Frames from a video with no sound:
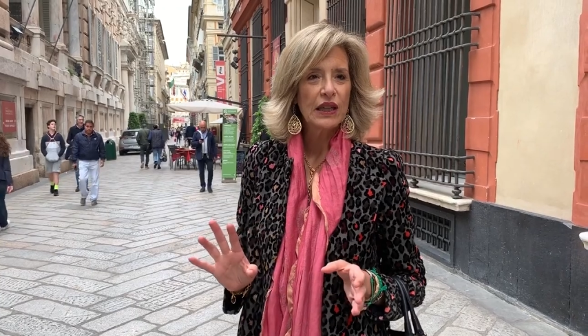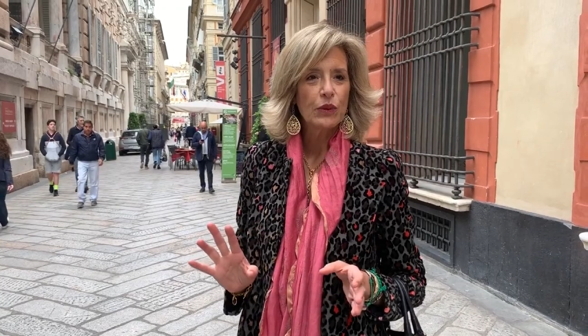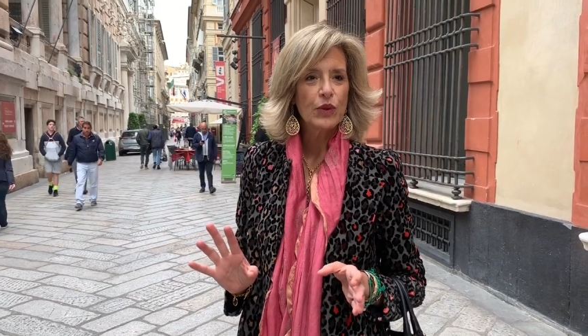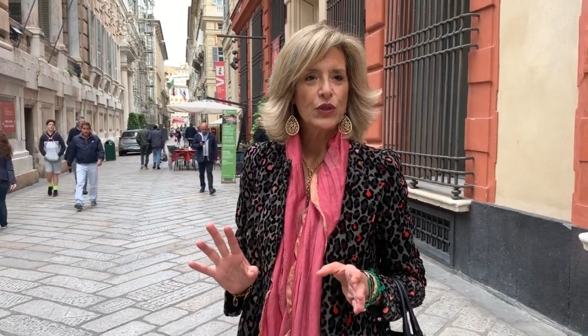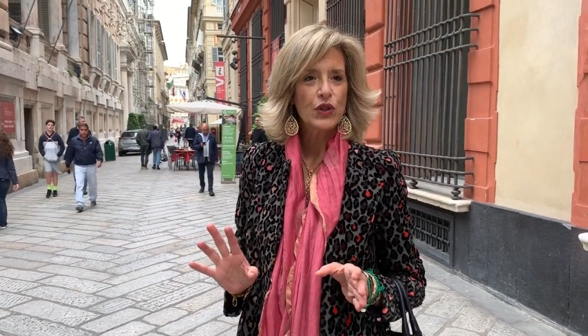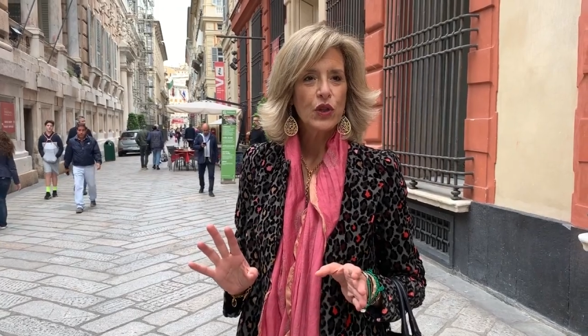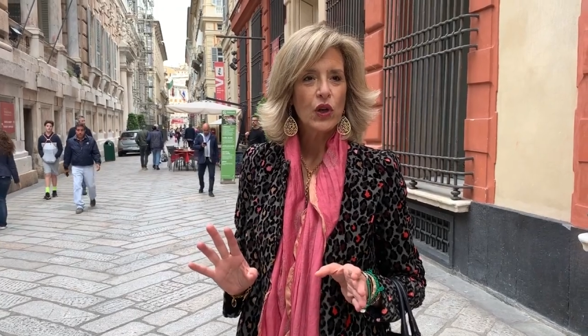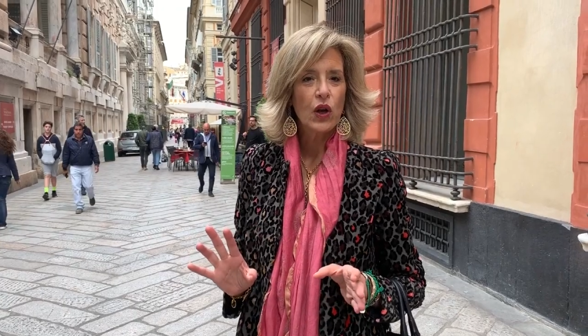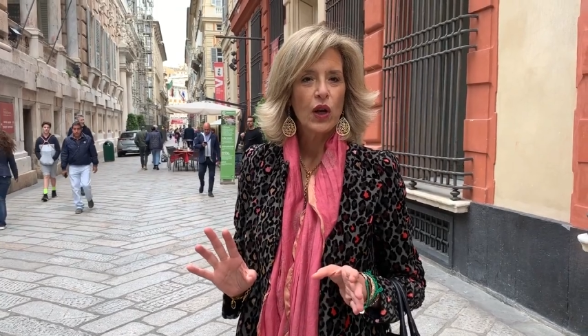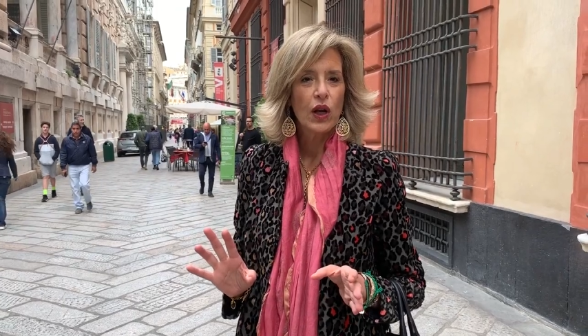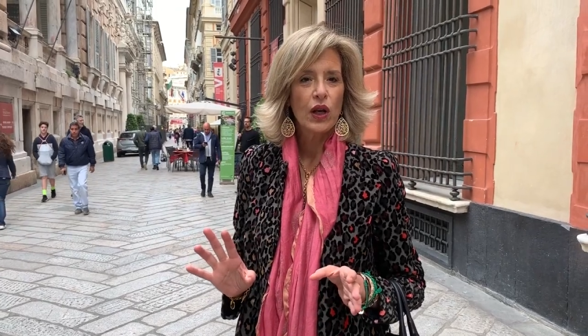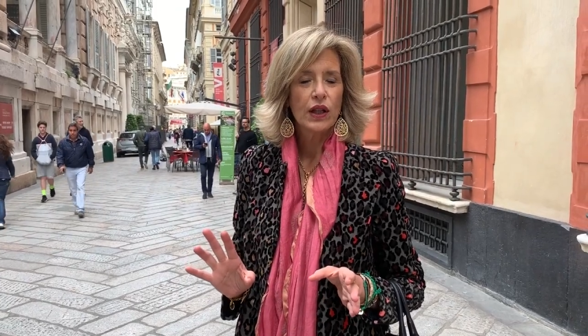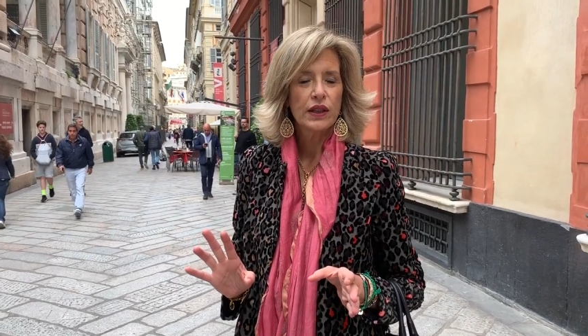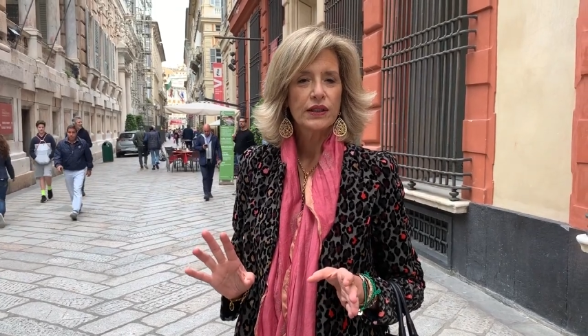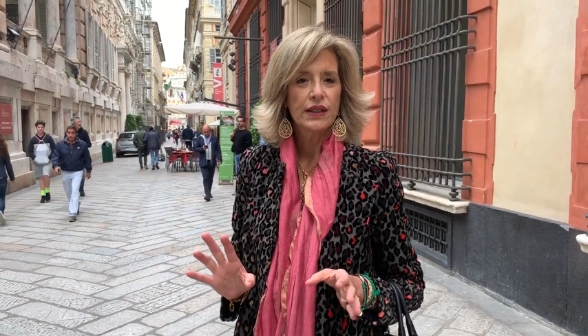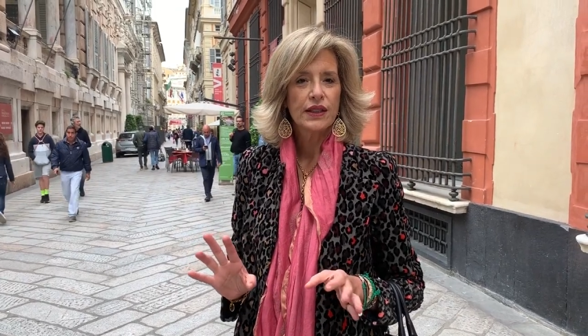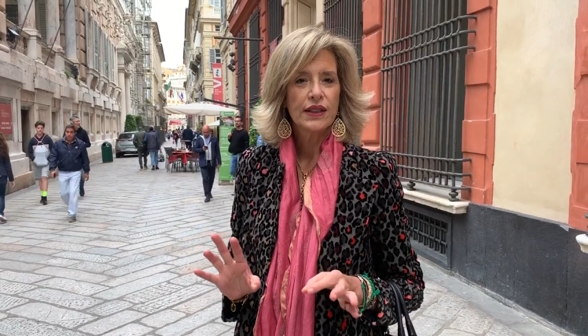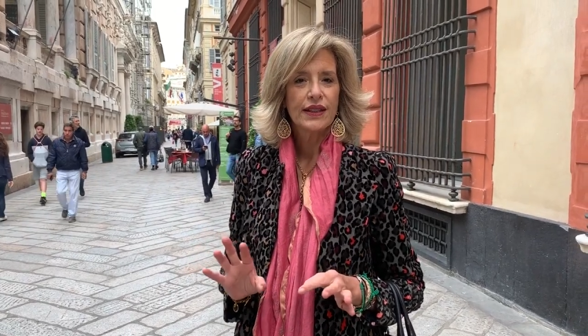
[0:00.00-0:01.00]
it was
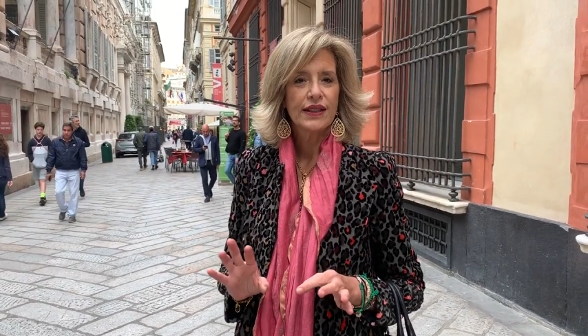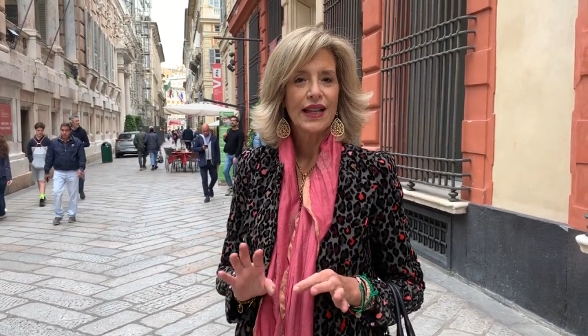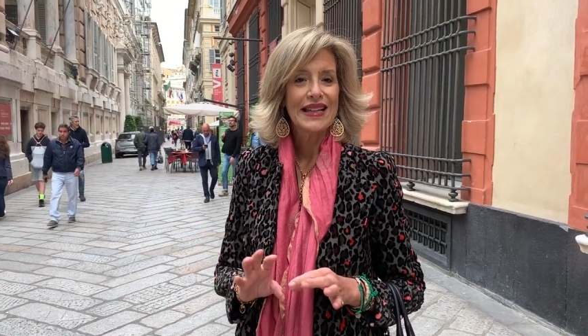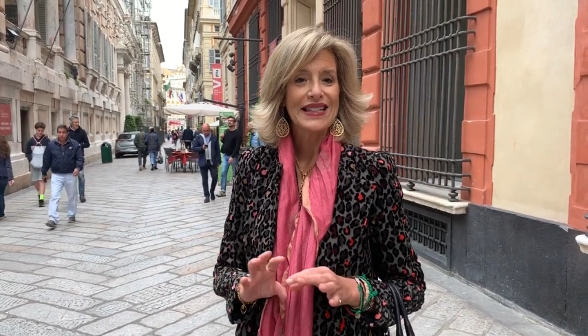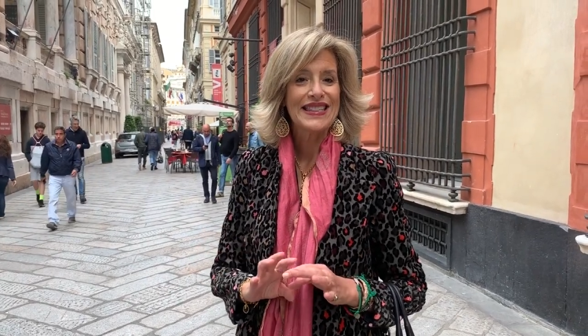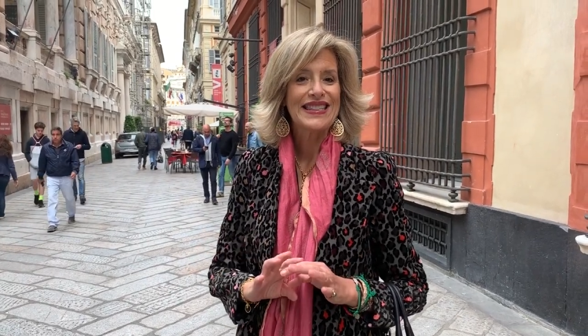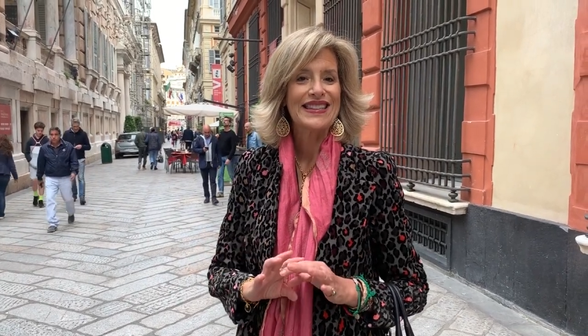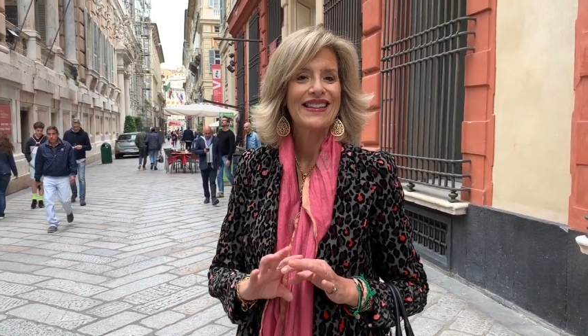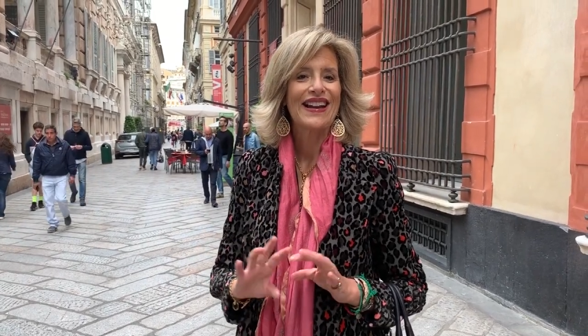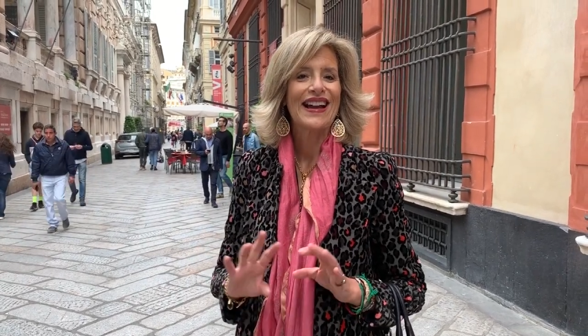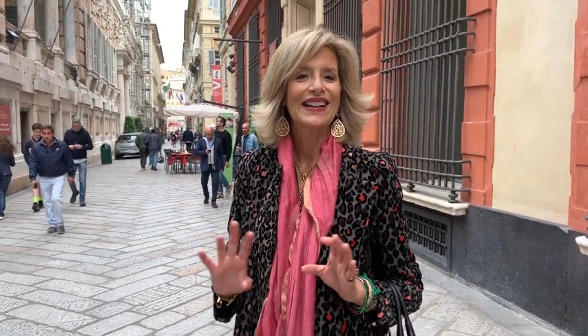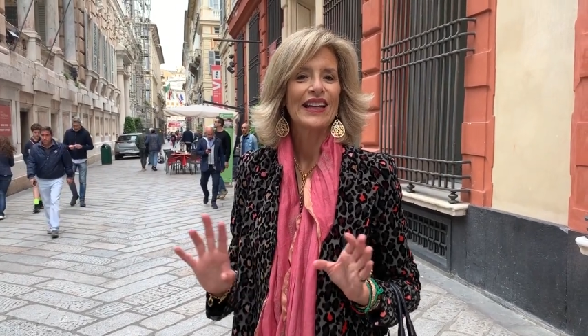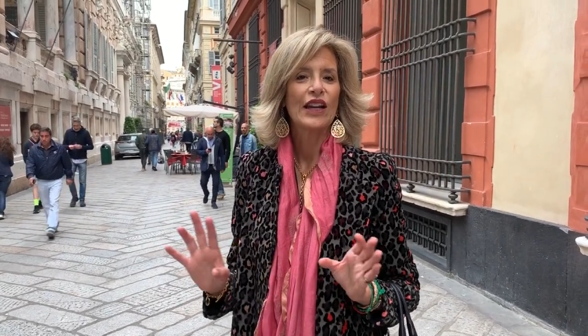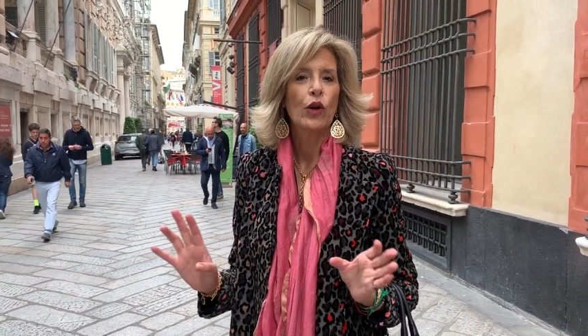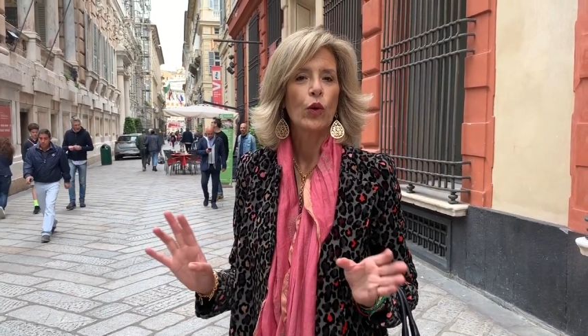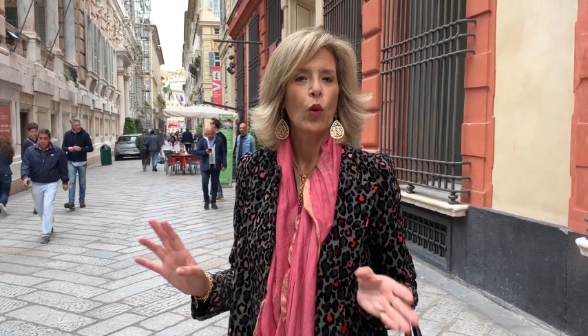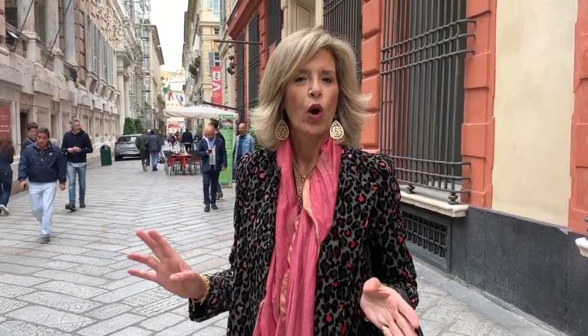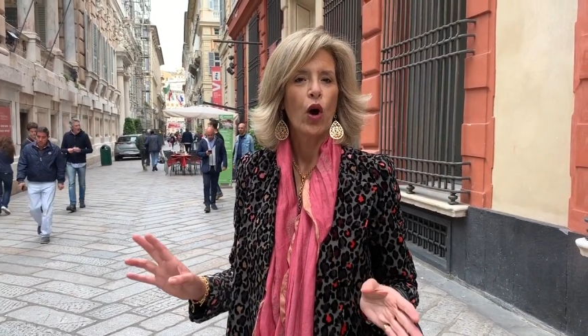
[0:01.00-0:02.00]
called La Strada
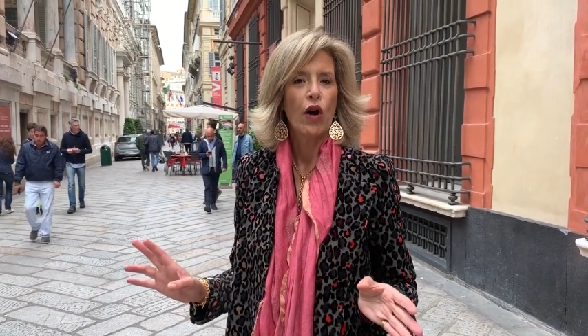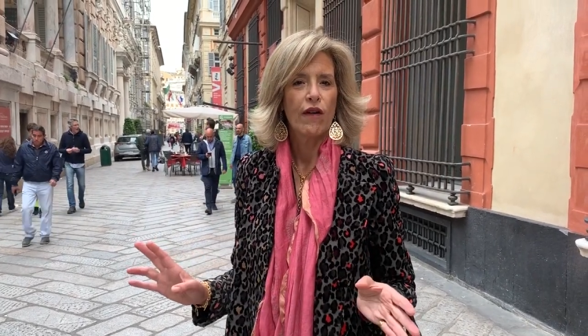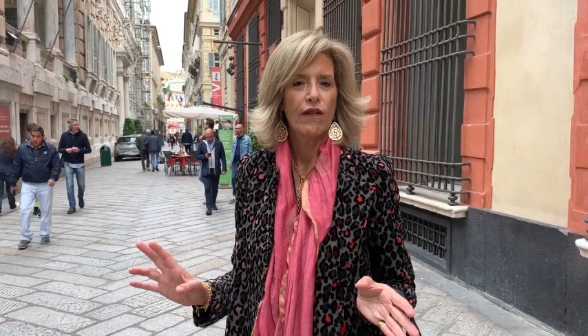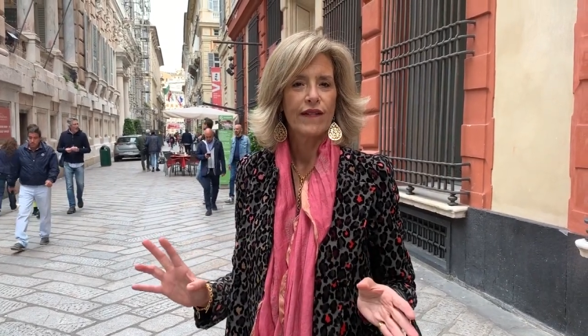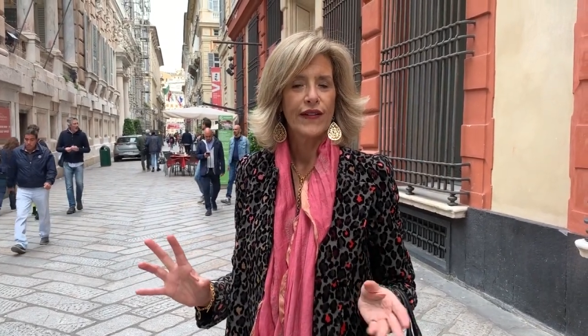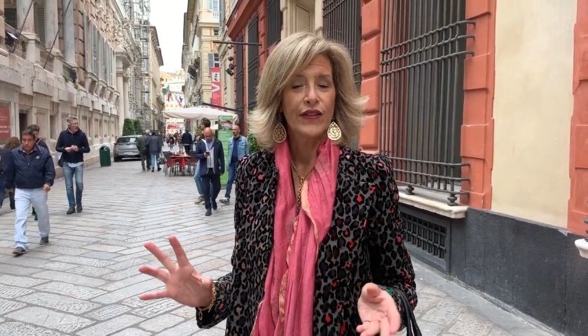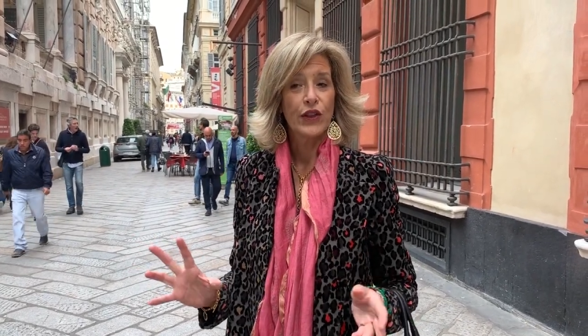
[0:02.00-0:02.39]
Nuova,